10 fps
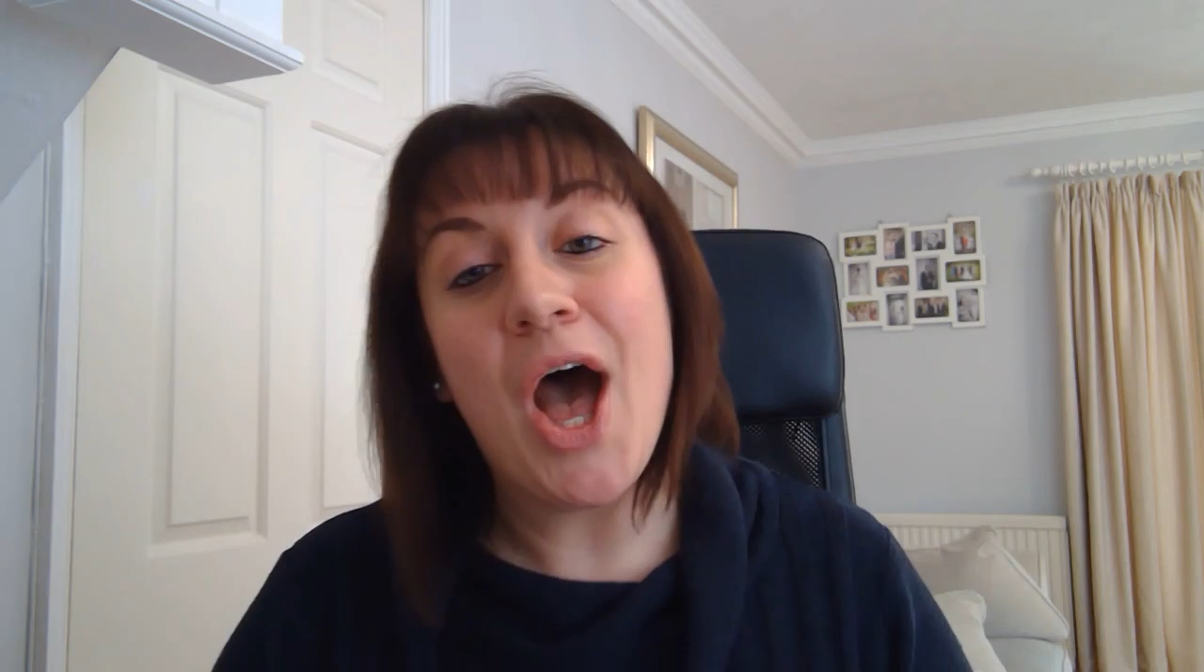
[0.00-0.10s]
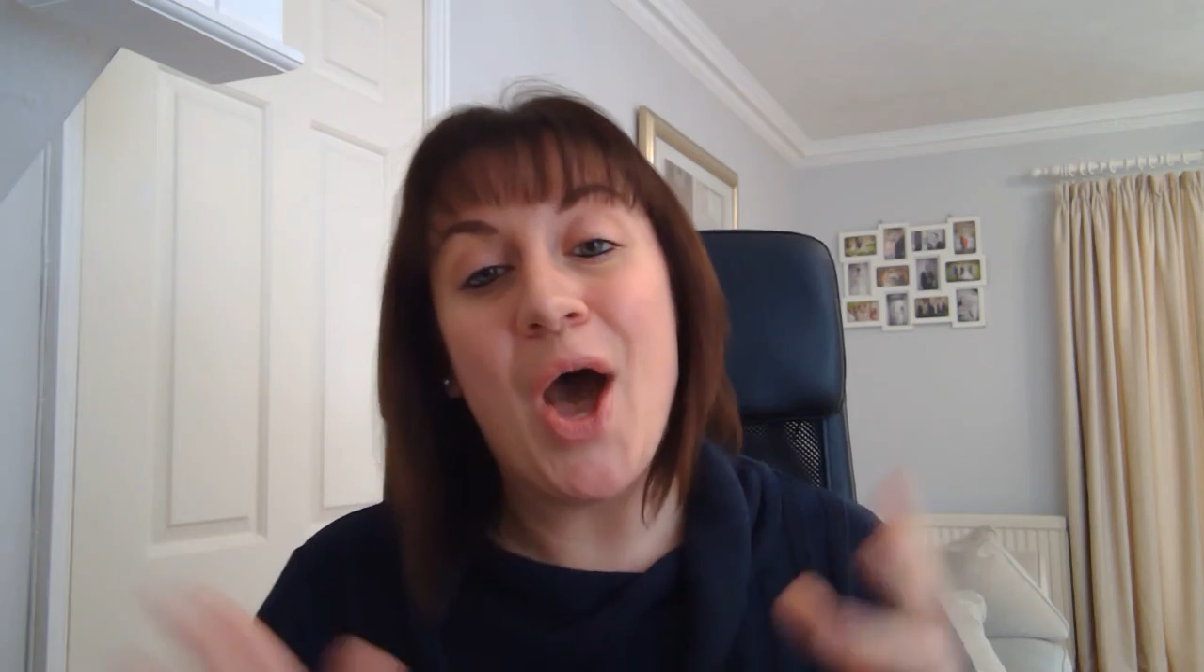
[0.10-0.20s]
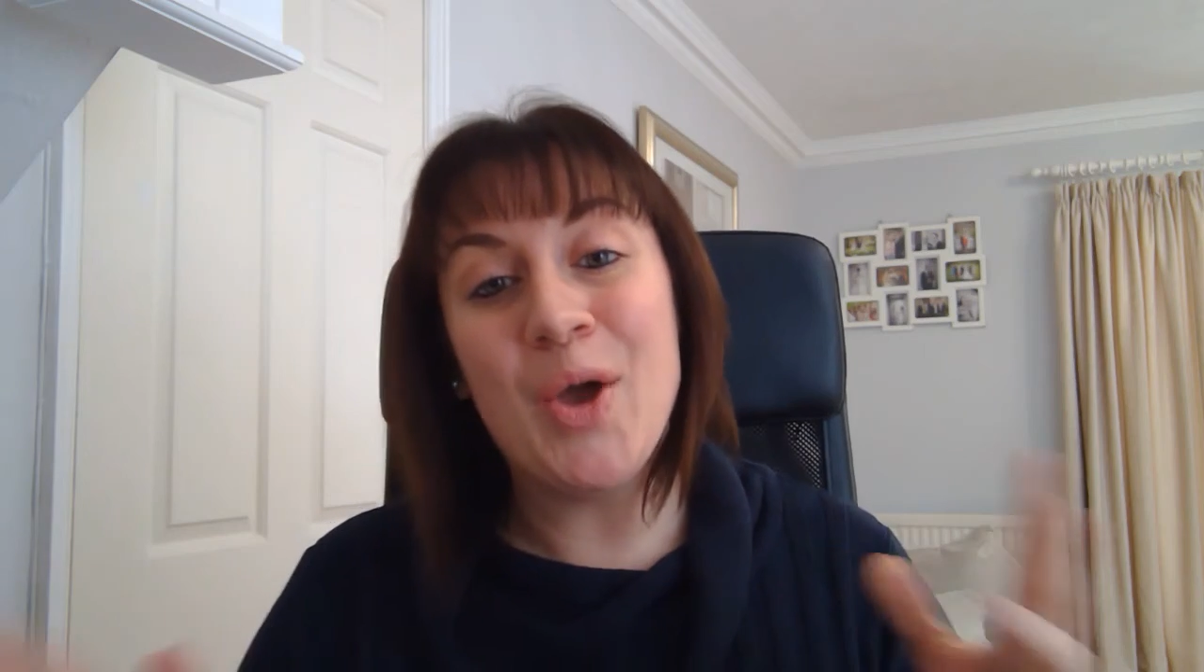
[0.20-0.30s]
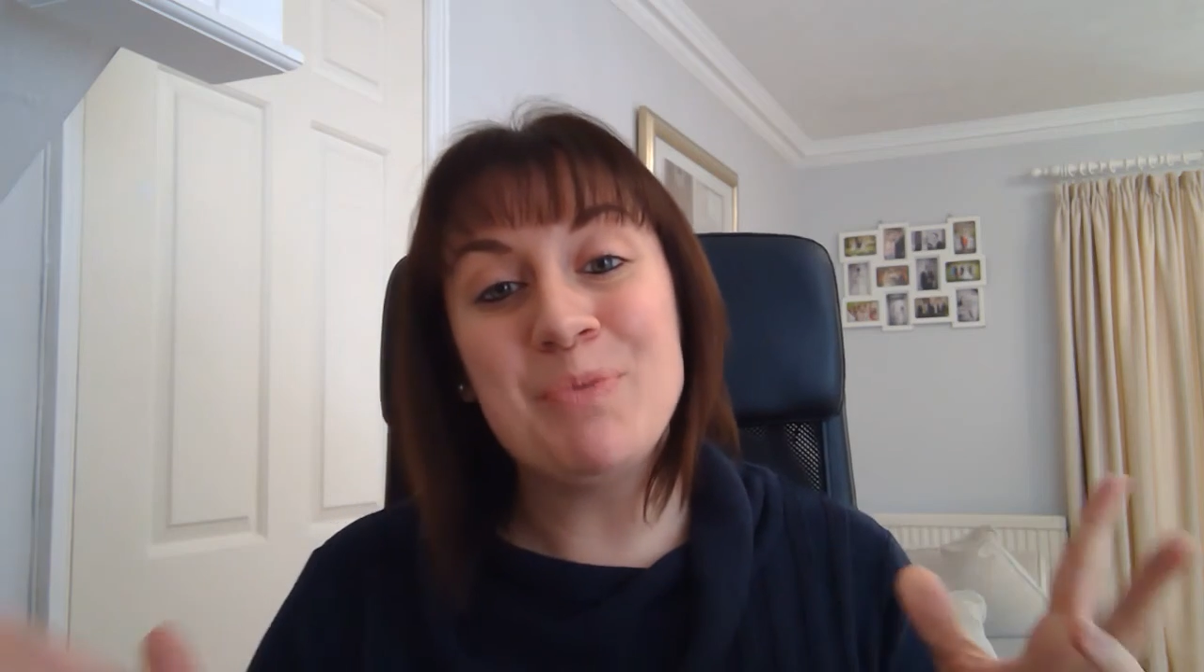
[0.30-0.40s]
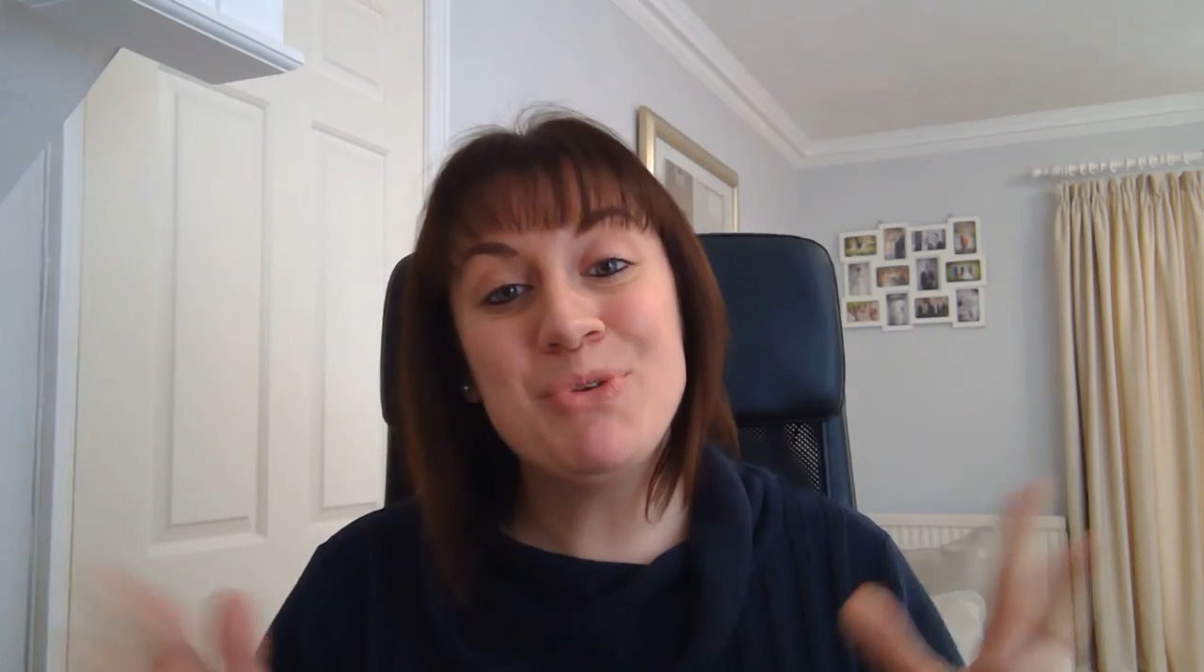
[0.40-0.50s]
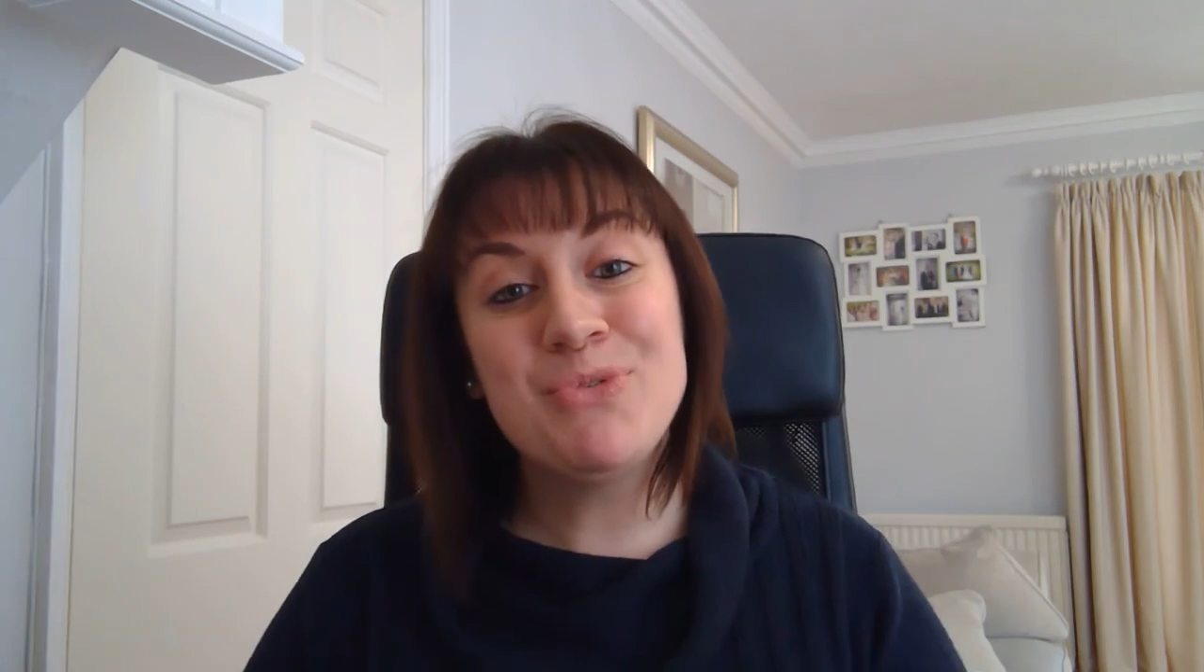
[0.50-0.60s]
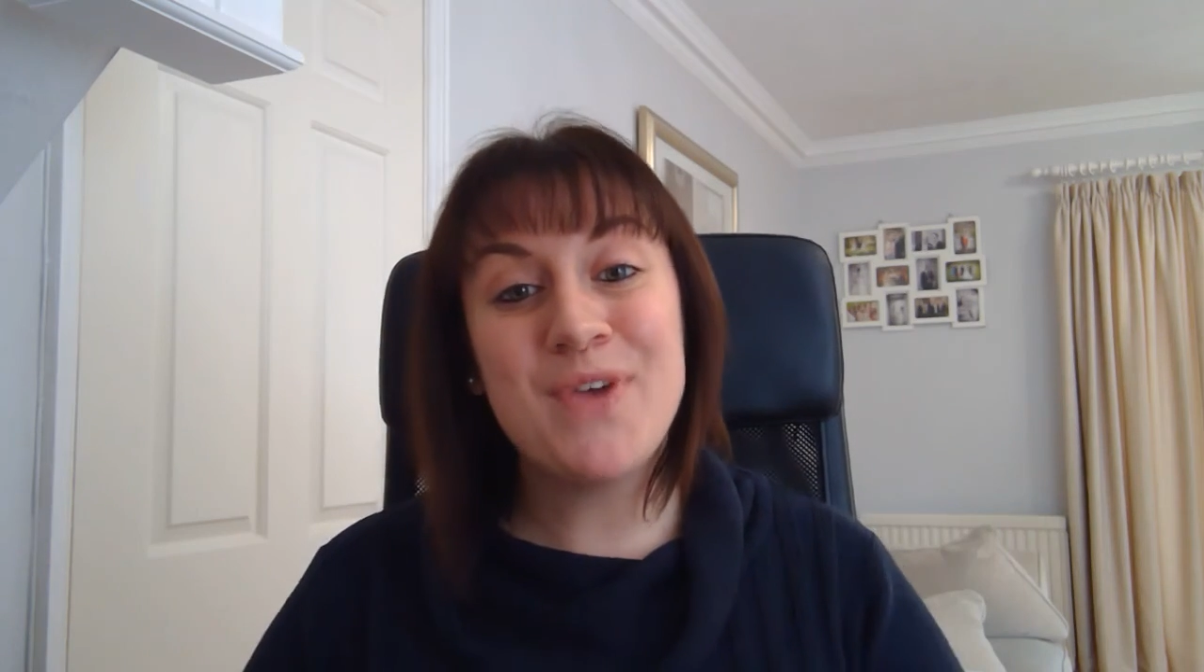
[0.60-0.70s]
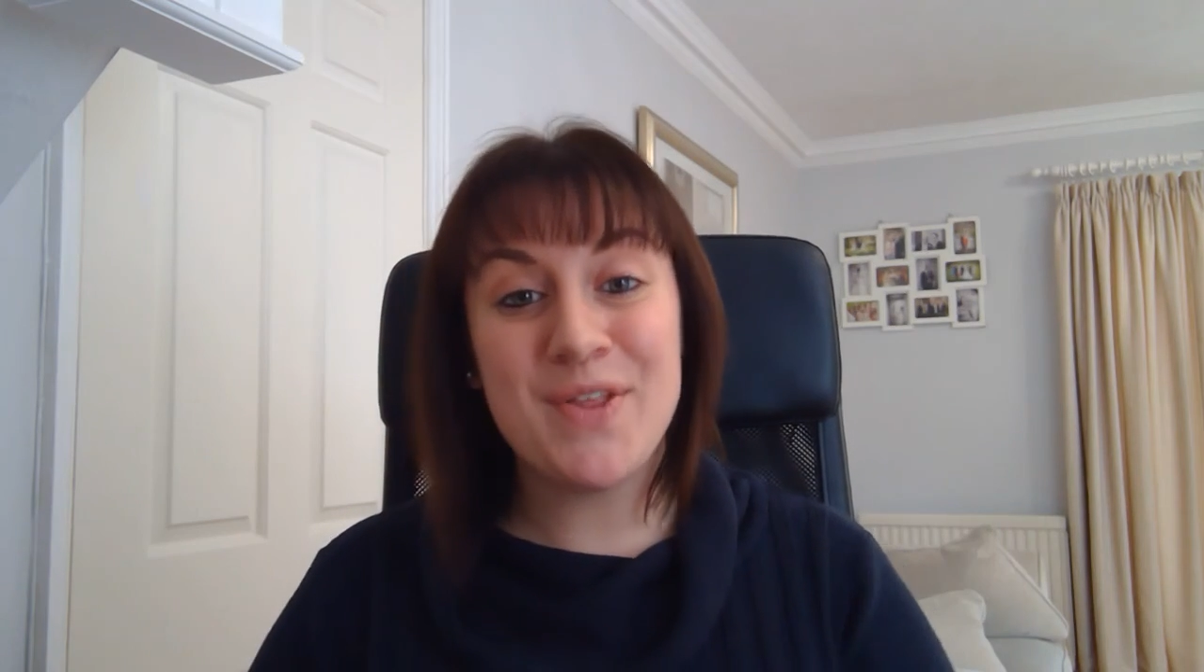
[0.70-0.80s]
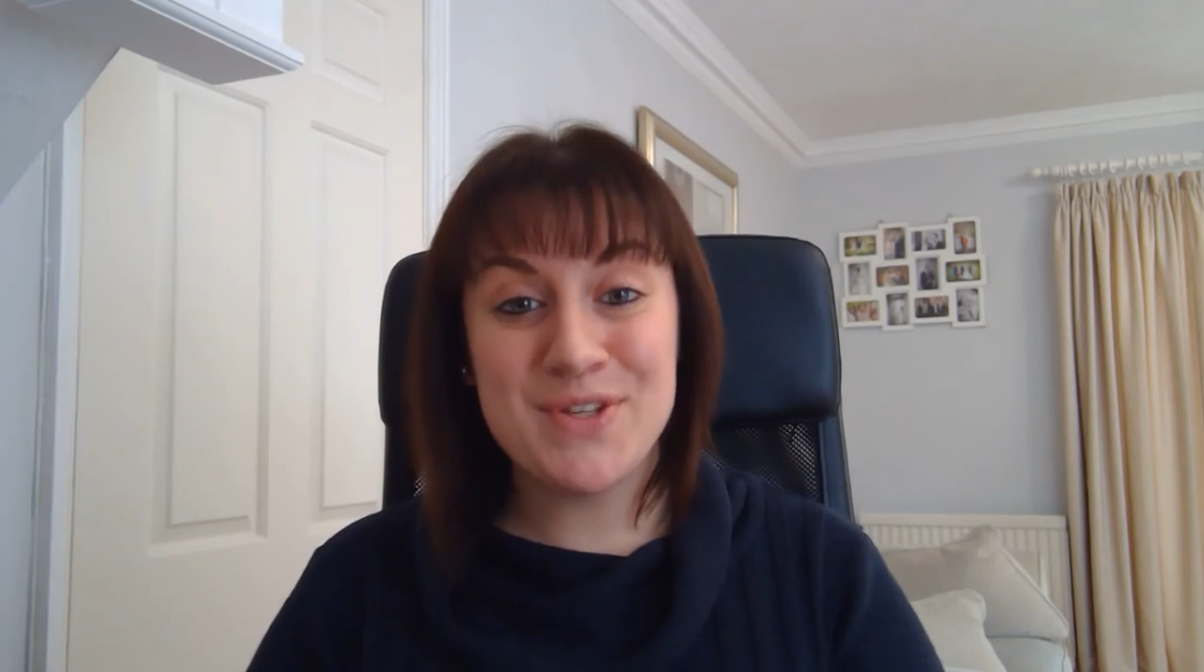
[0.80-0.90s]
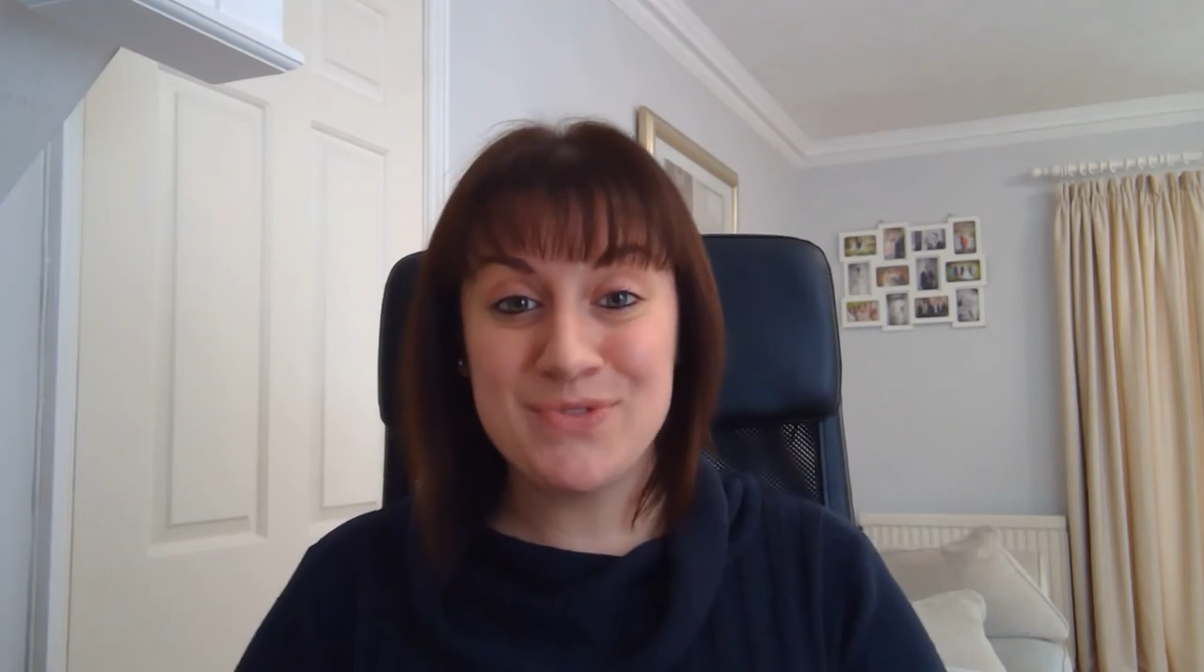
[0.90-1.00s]
I hope you
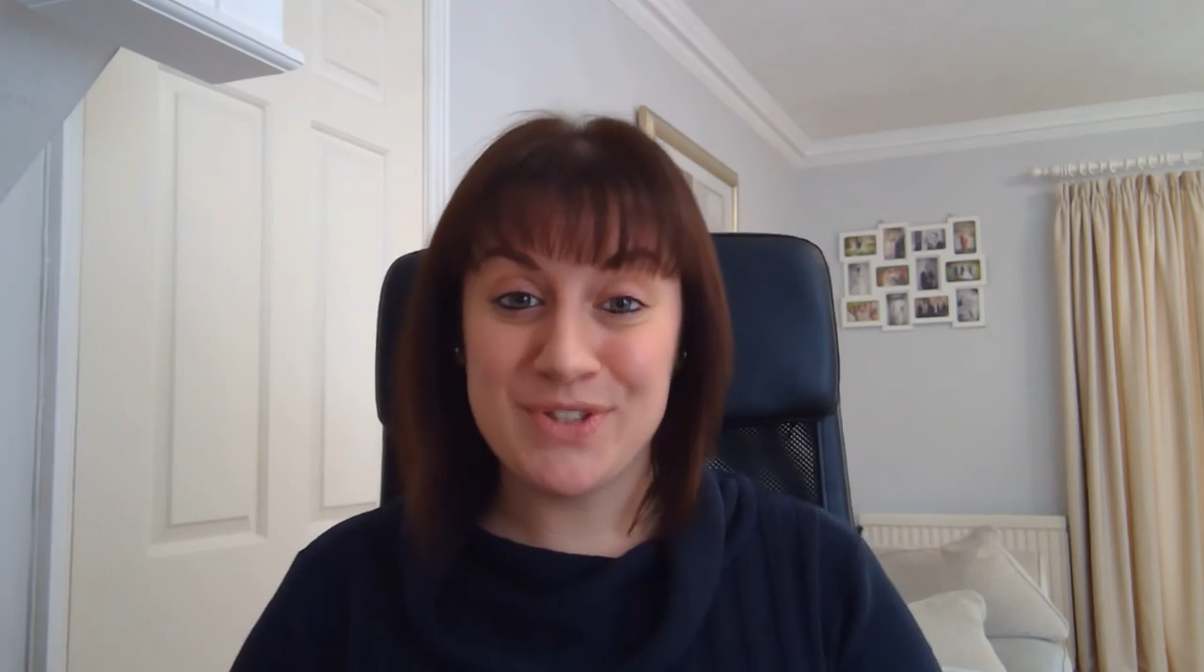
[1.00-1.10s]
found this